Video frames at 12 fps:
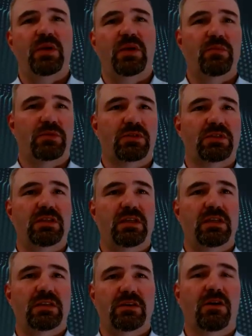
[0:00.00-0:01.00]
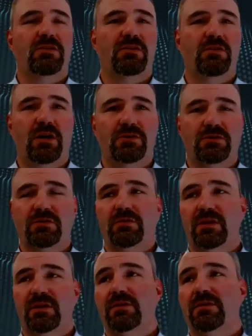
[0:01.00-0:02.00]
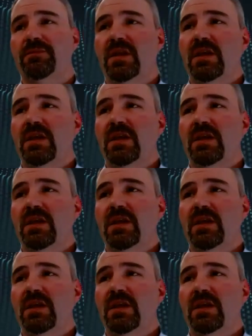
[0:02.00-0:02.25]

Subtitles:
people are seeing in the Gartner quadrant or whatever.